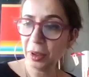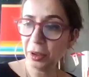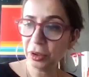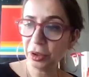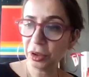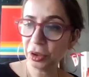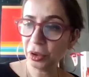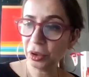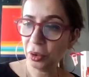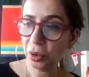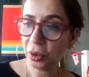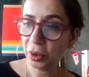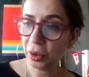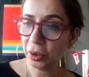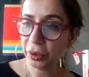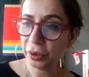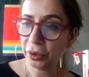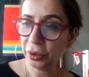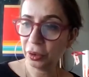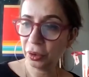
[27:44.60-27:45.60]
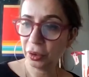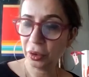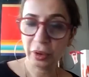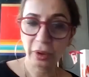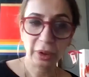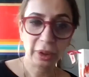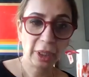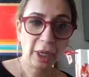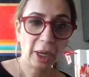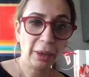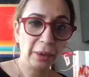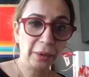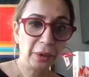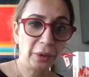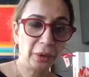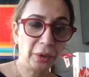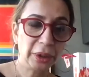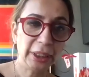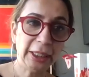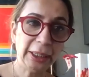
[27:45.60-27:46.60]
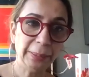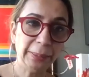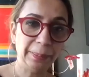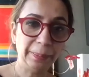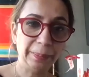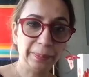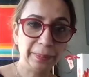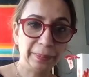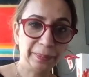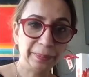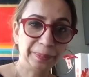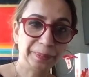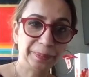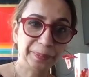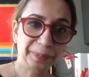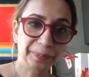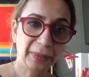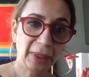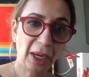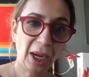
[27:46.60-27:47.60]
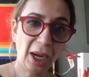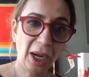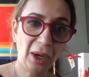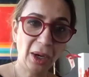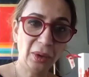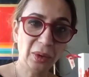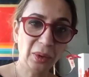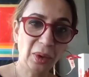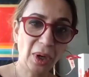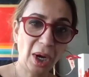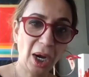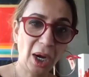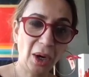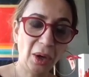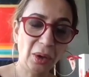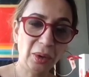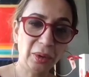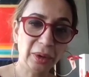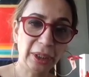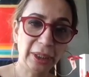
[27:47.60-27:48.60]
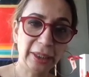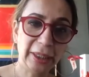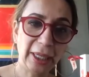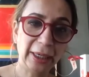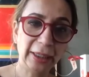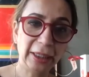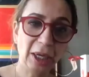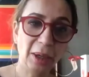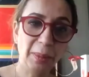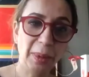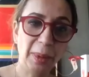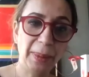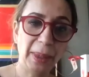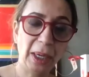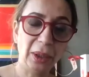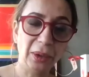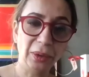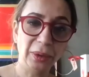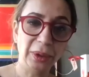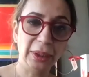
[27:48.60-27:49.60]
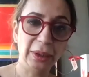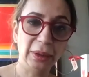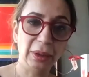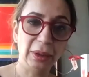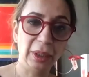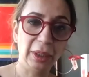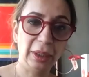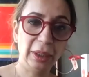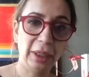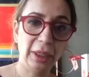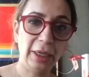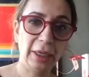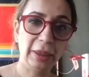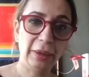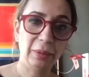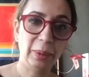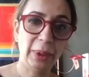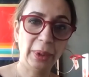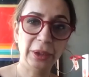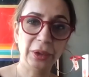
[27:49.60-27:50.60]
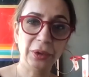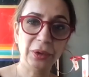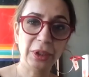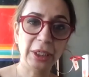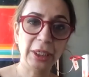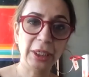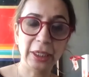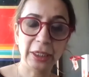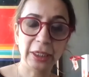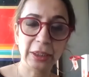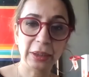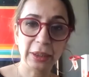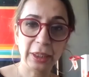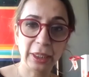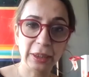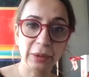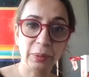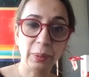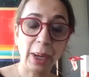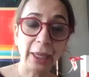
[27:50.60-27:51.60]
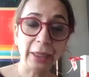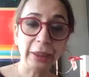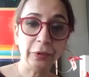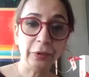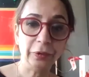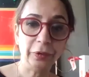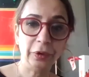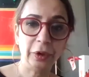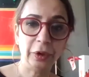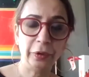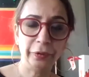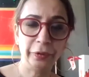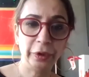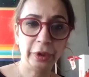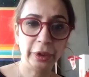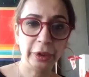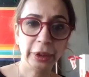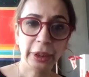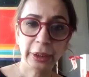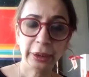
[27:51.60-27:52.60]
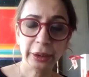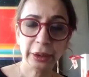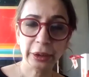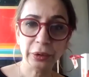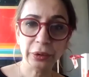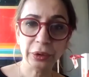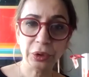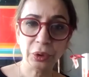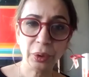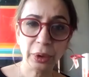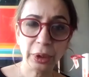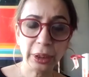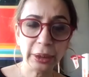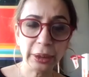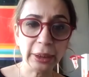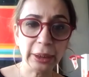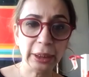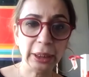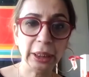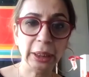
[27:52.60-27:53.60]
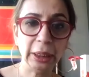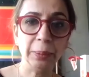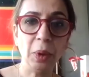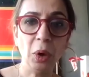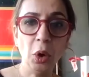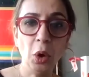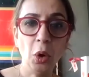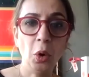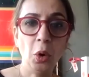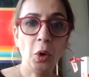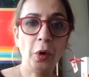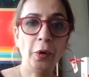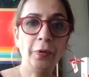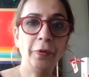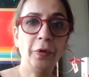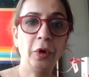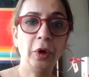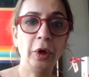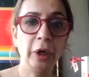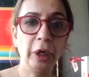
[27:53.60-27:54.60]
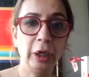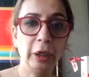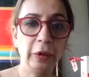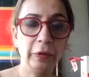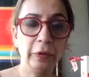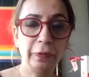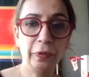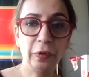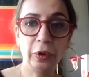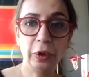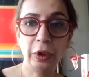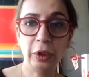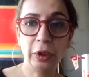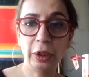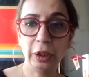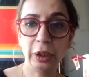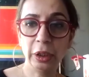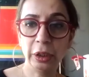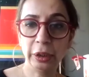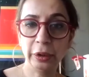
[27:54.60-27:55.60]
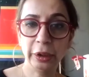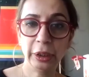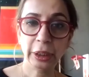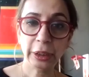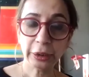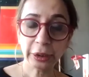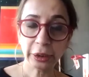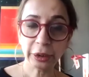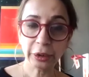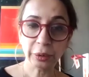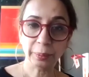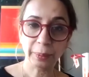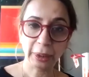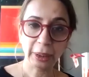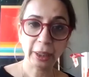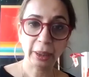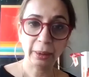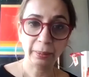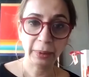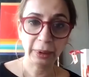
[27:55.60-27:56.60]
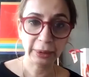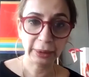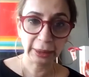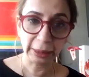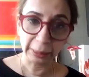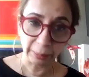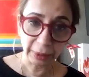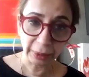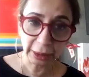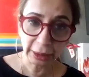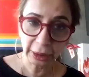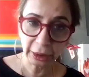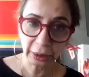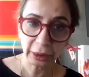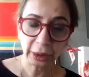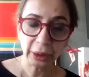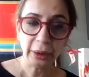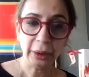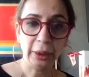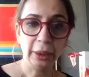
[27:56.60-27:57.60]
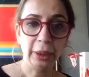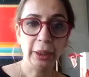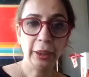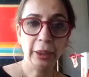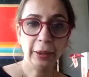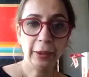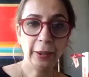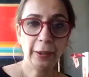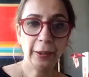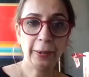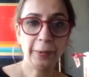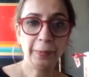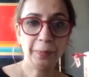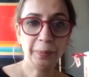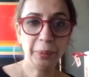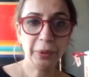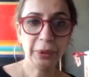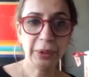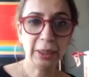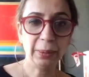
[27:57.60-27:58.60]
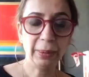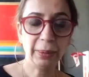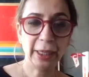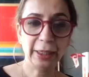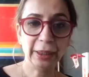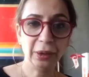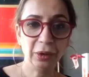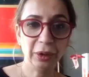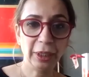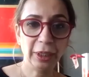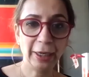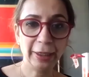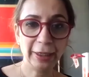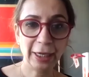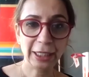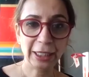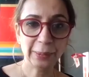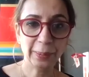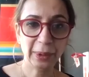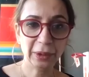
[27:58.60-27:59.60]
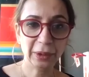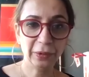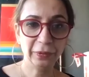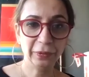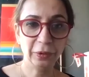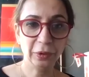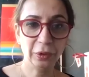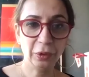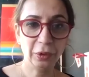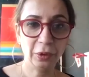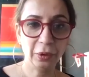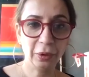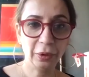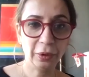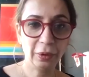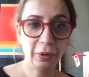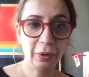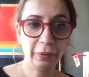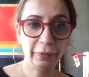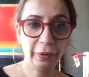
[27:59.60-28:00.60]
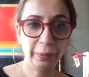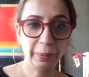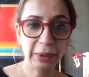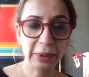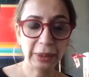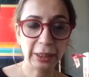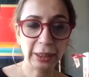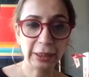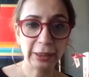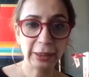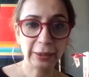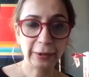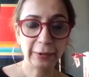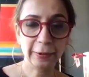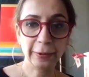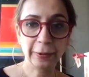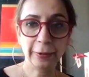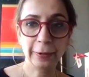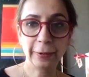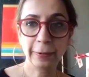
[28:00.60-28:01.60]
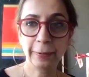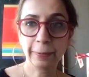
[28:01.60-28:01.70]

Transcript: us about your your your team how how did that come about and and where do you see there's there's value for for a realtor to join a team or for uh, for a realtor to become a team leader um, put some hmm. light on that aspect of your of your business